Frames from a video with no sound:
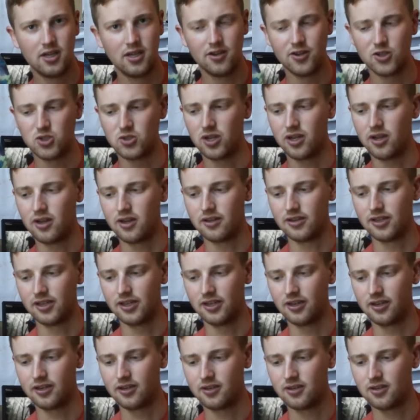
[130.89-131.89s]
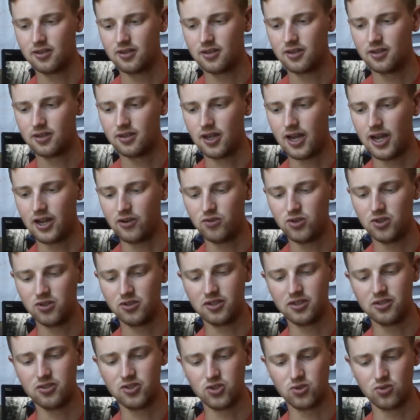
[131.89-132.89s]
So I
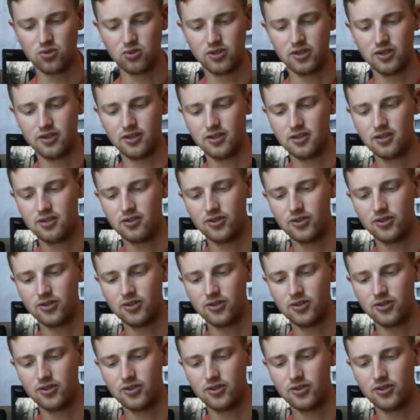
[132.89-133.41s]
really enjoyed,